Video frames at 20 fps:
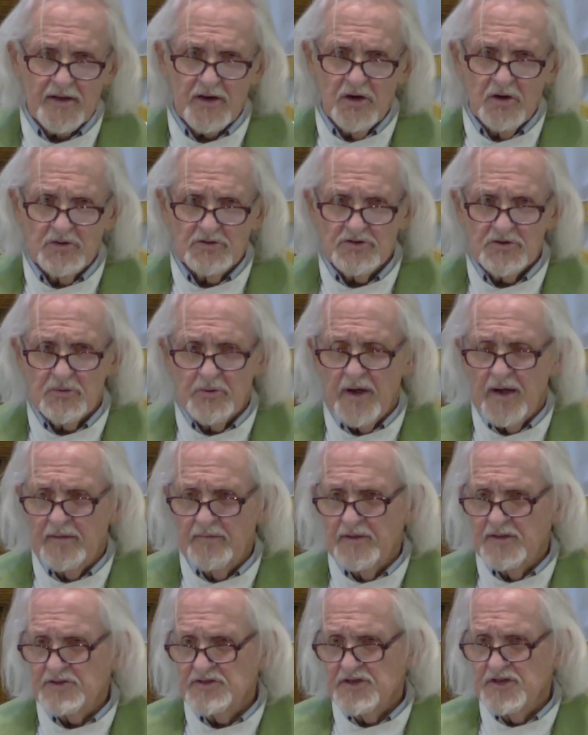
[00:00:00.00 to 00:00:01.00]
goes around
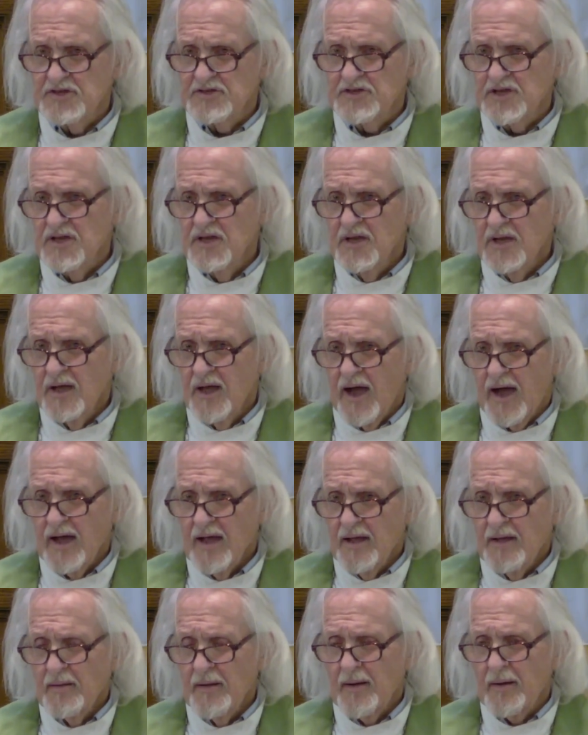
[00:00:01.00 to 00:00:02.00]
that says,
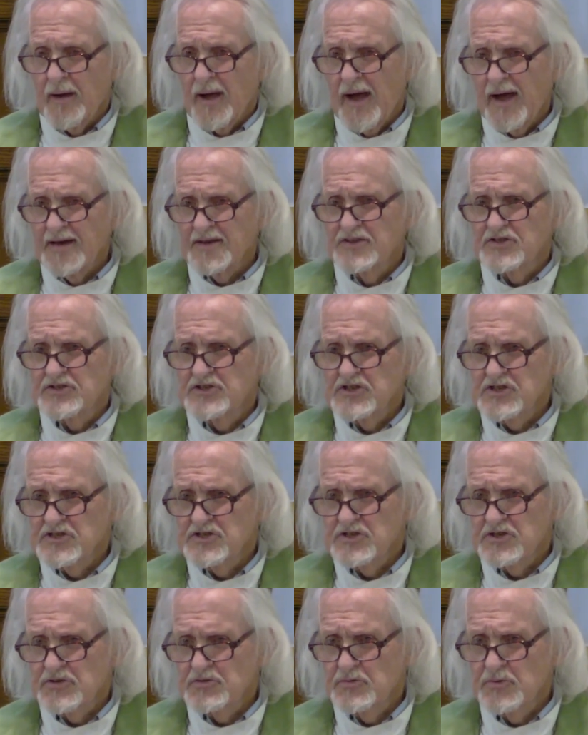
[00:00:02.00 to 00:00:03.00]
how did
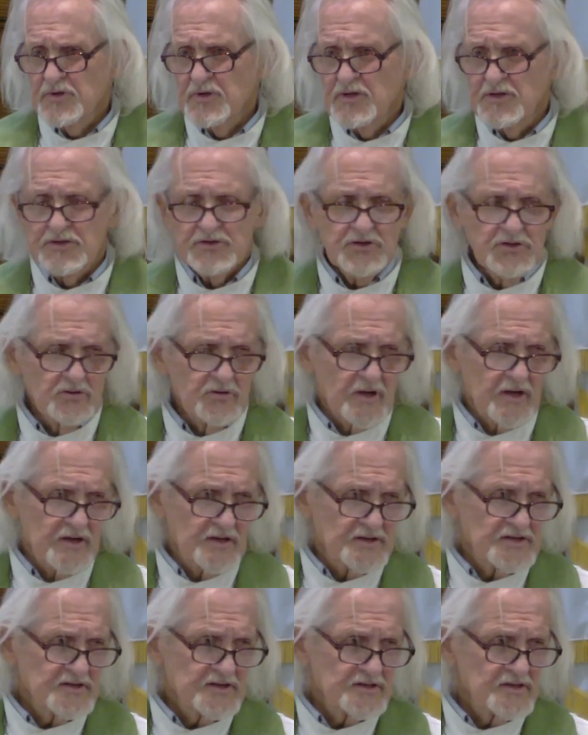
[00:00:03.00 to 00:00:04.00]
Jesus really do
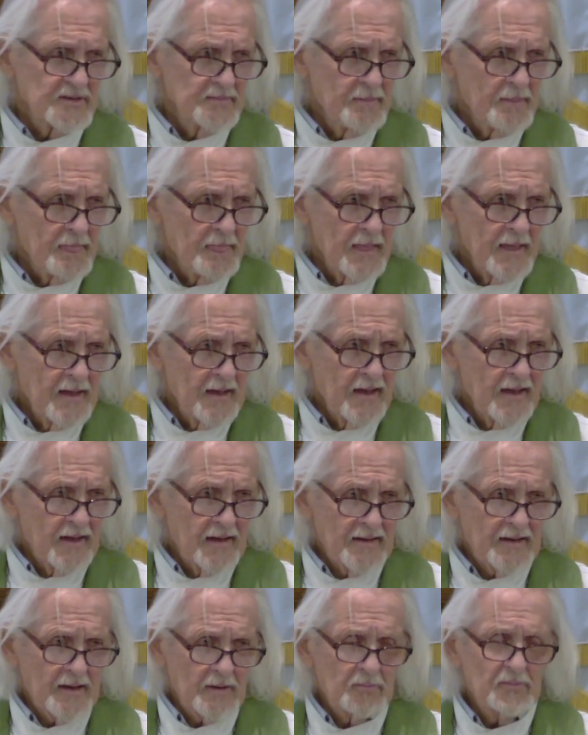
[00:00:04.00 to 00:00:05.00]
this?
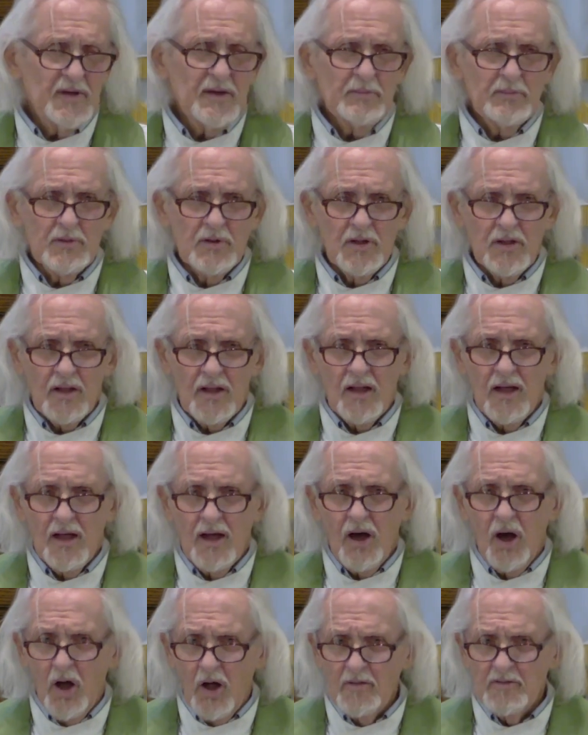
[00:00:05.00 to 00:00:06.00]
And that
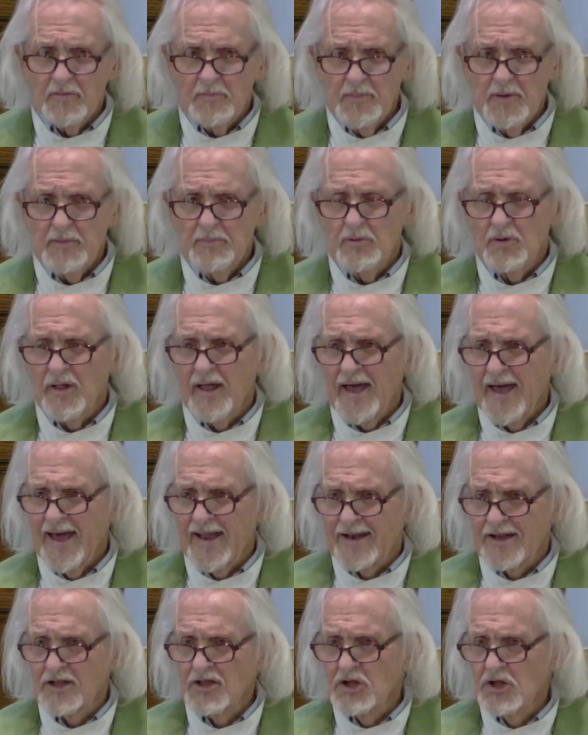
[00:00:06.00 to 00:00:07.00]
all the people had
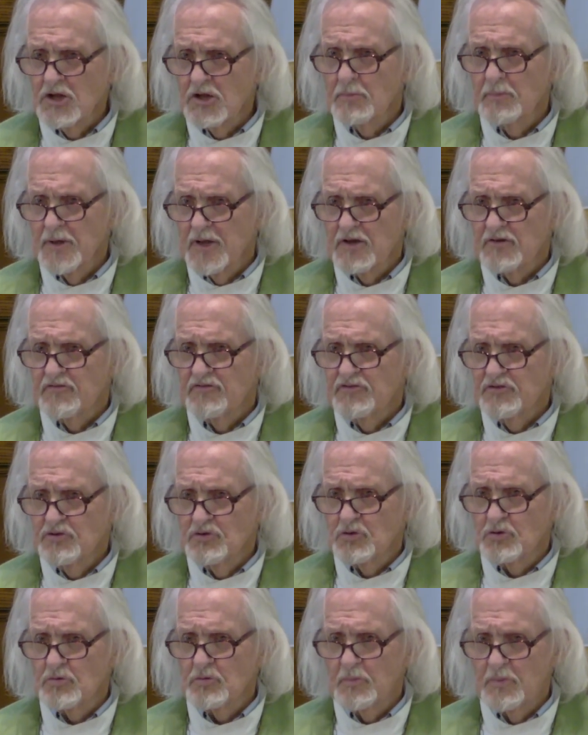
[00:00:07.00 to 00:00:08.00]
a little bit of
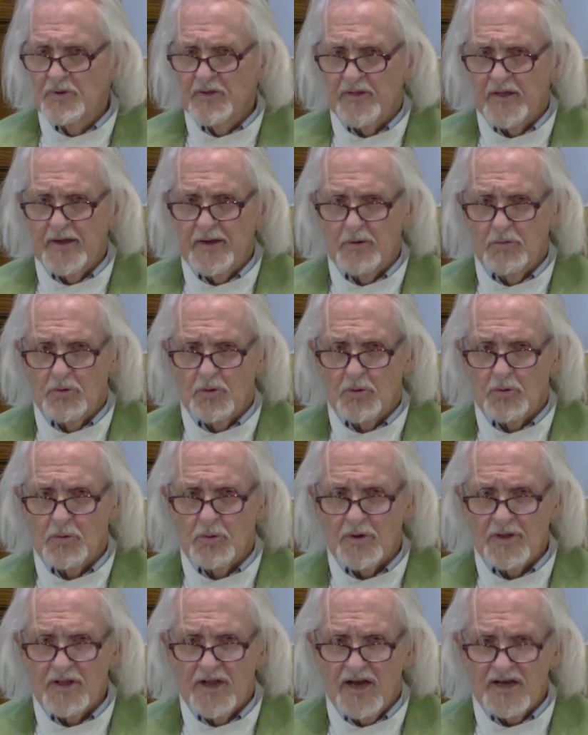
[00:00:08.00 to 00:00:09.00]
food, but they were
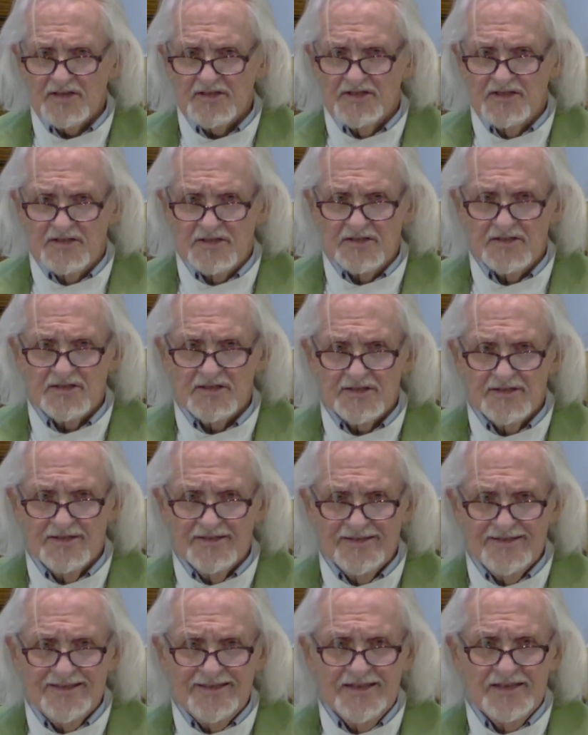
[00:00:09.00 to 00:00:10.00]
reluctant
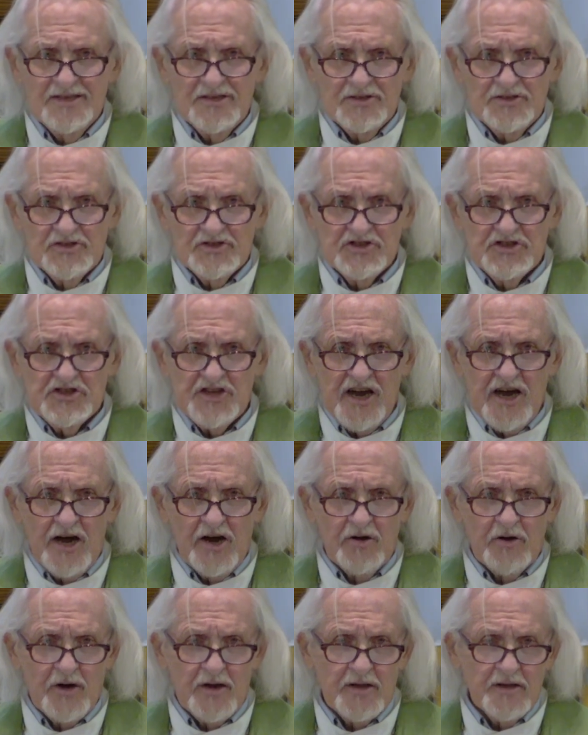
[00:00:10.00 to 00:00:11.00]
to
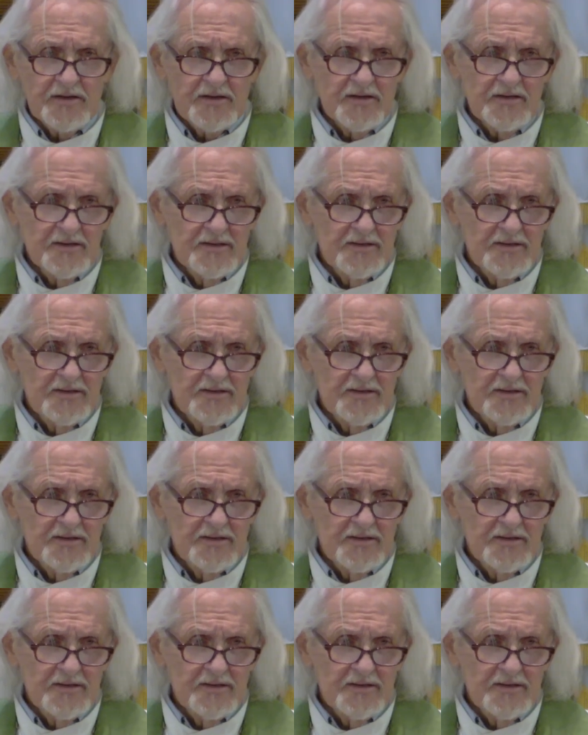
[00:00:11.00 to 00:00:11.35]
share it.